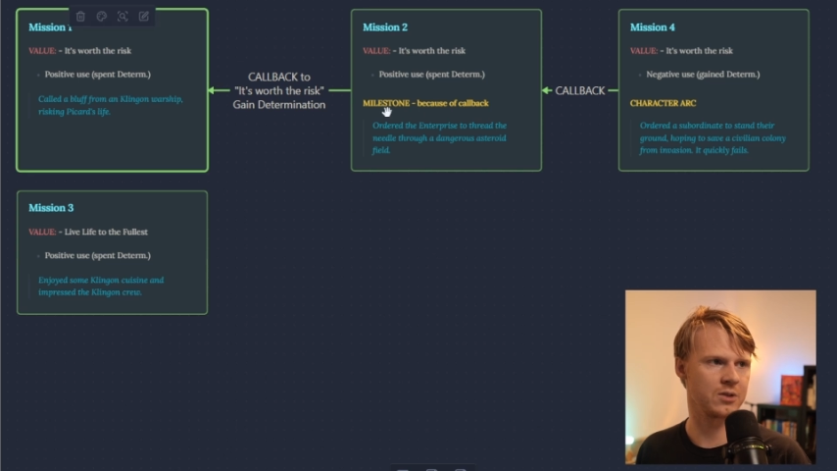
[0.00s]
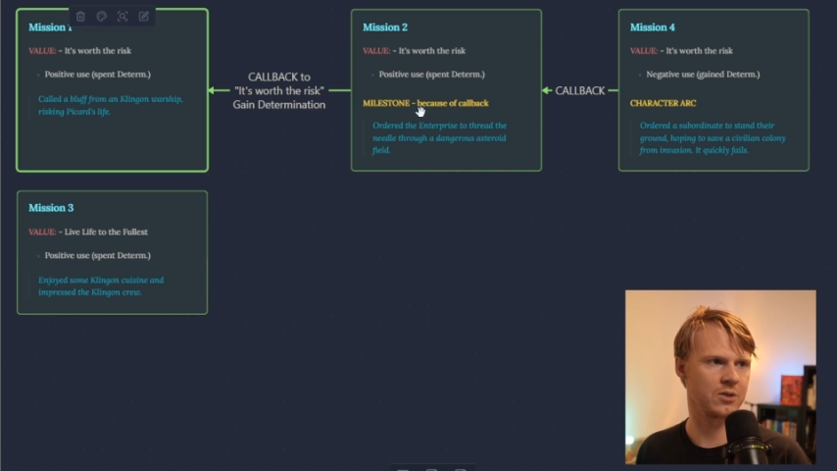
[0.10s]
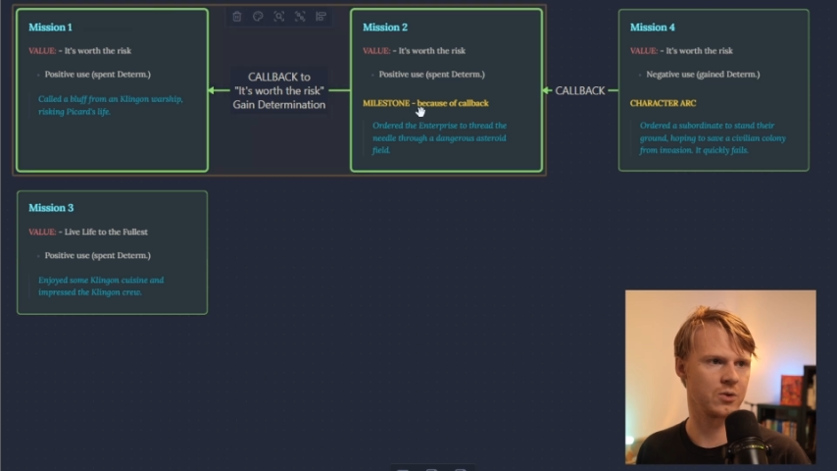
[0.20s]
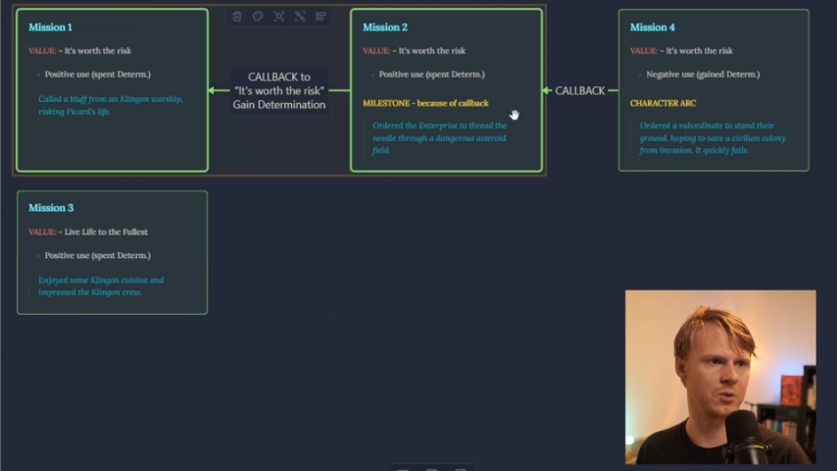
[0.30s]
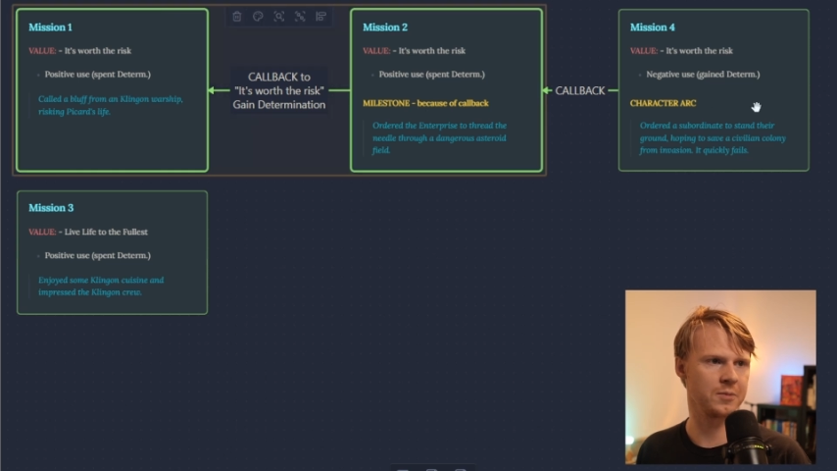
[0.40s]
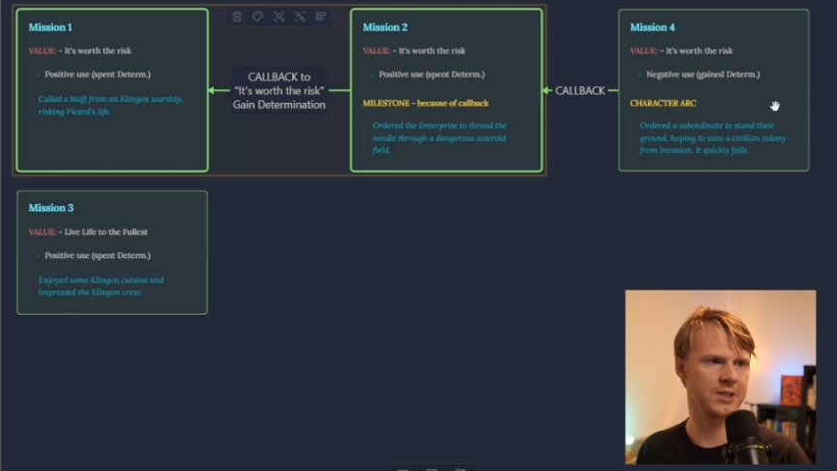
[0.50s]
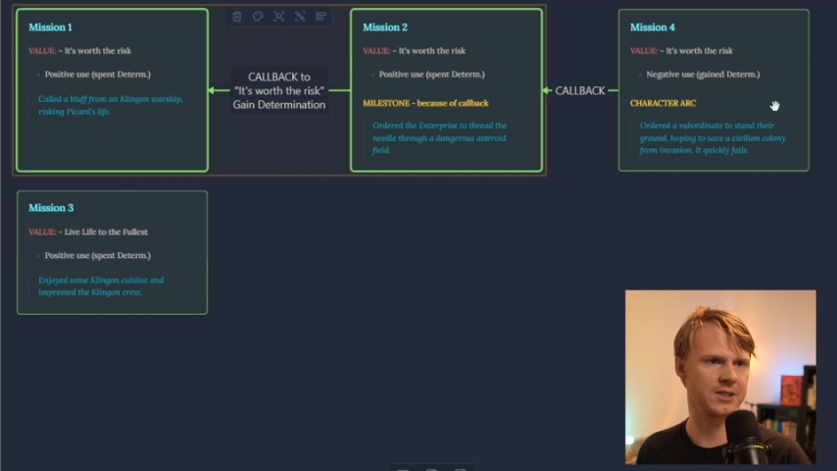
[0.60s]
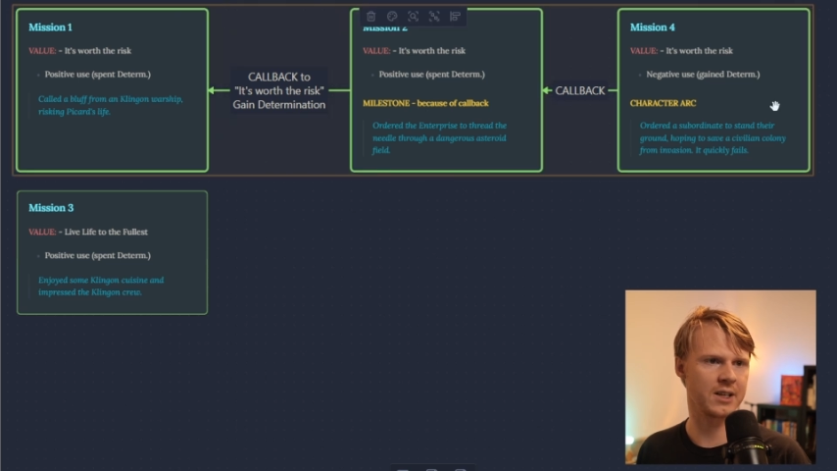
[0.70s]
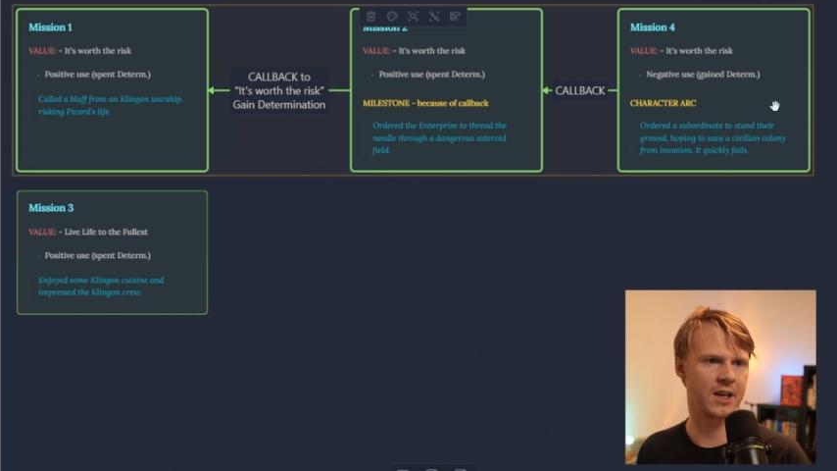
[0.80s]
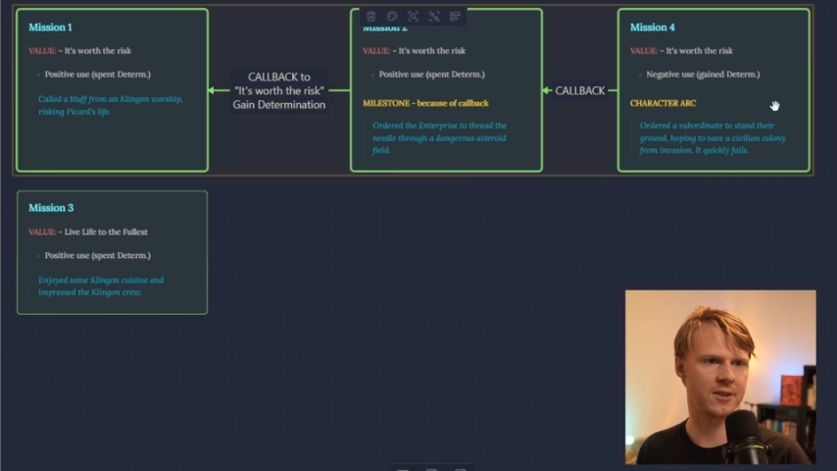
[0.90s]
group these
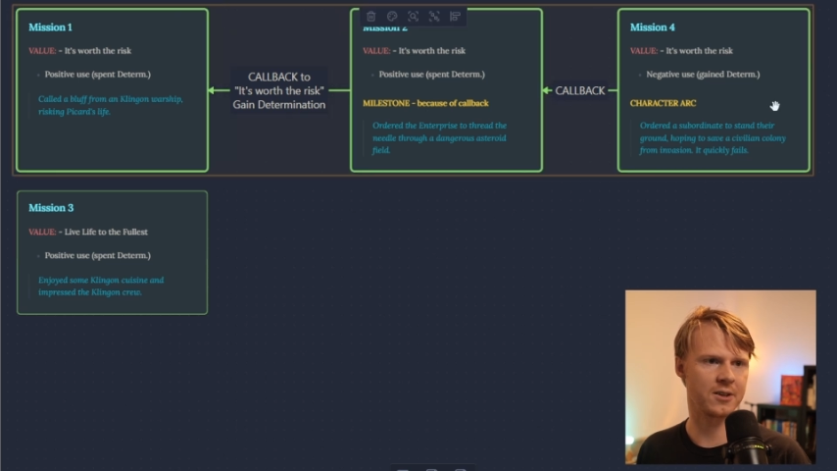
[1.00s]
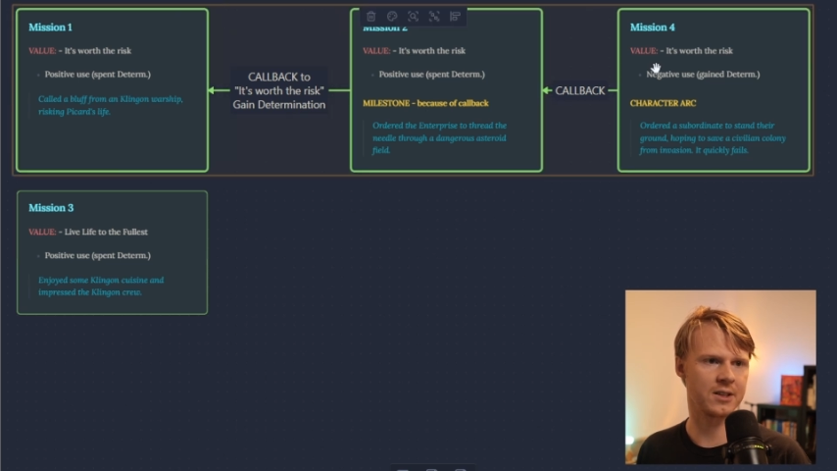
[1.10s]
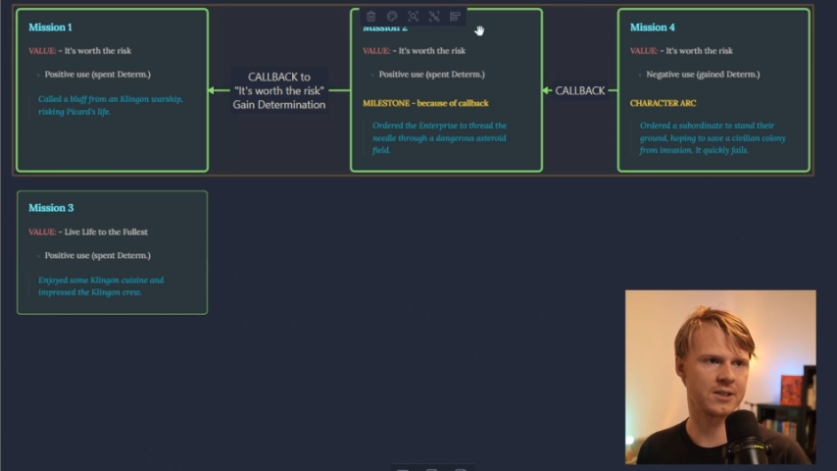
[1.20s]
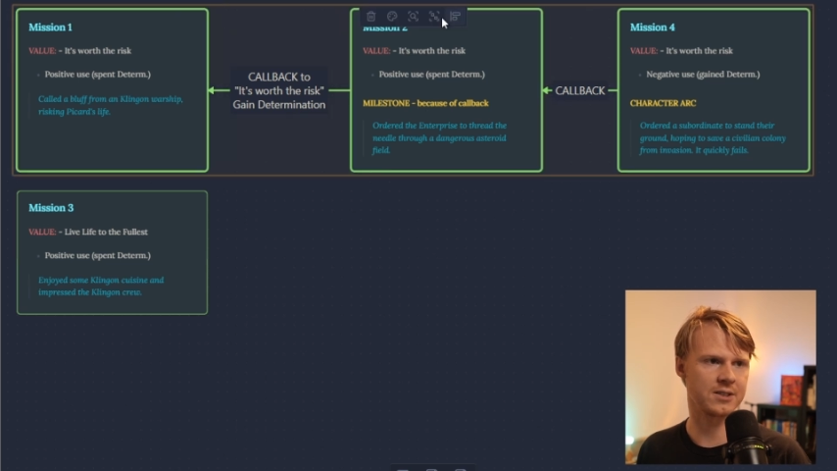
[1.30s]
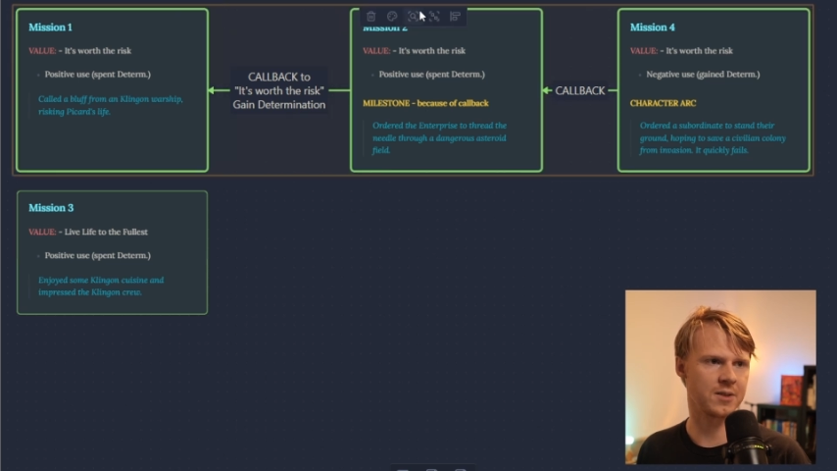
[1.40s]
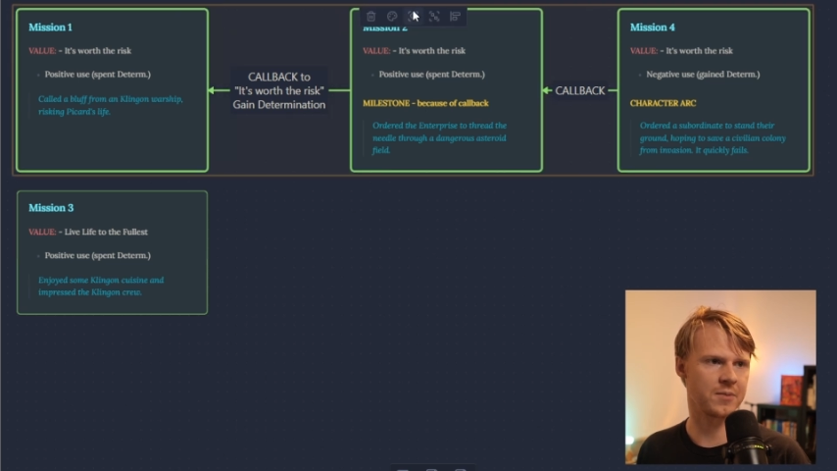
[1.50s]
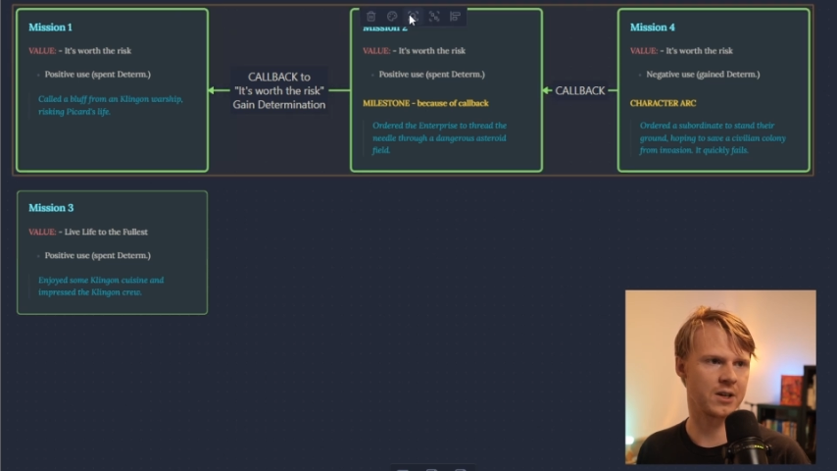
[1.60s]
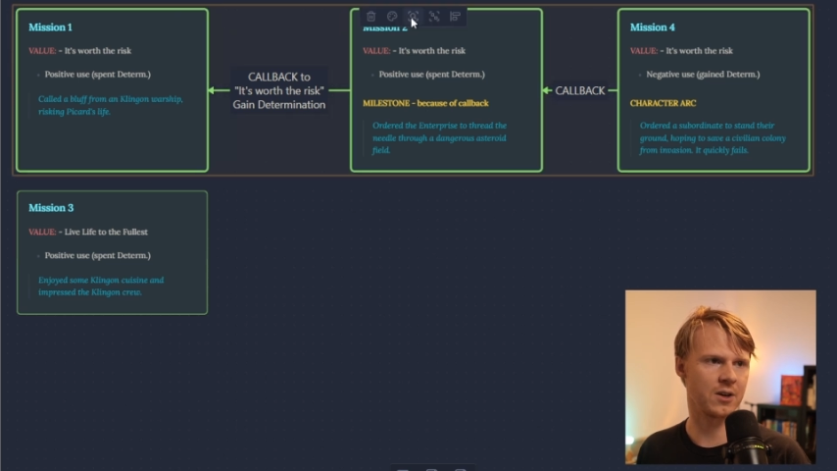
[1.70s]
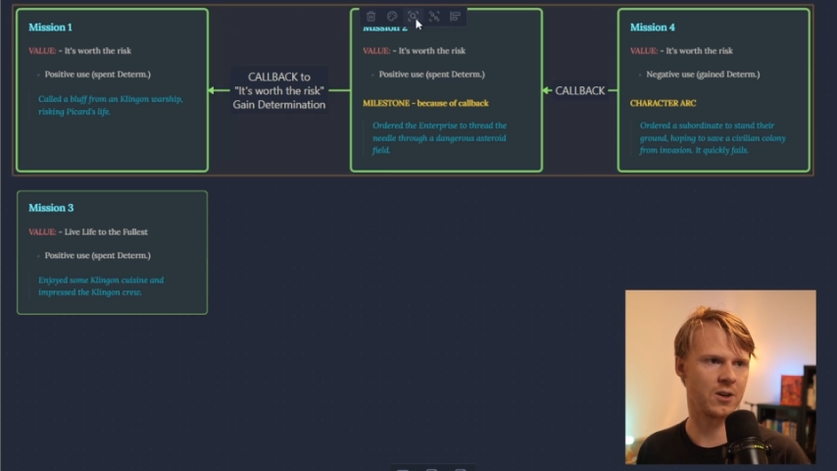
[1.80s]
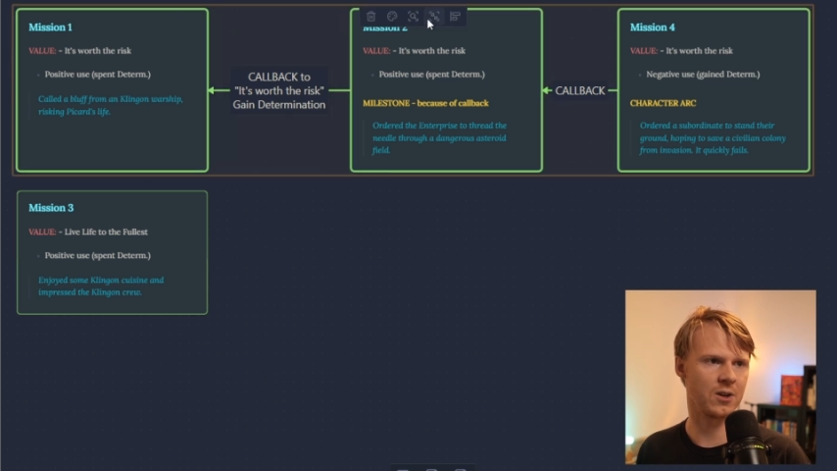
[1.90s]
together into something
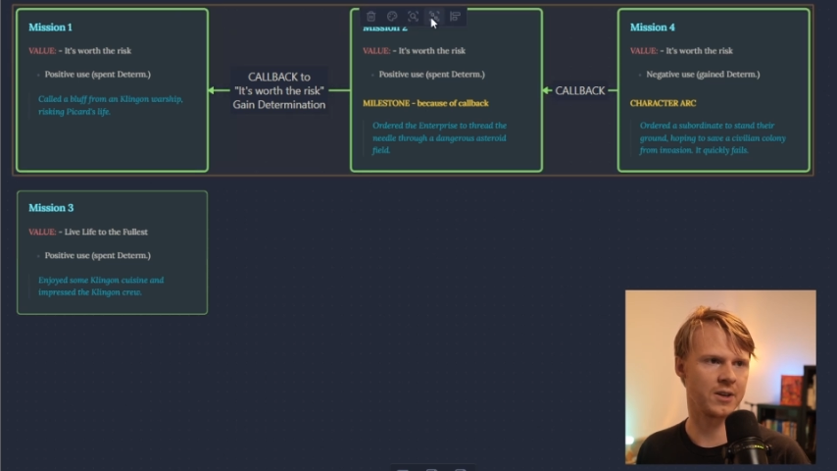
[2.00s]
called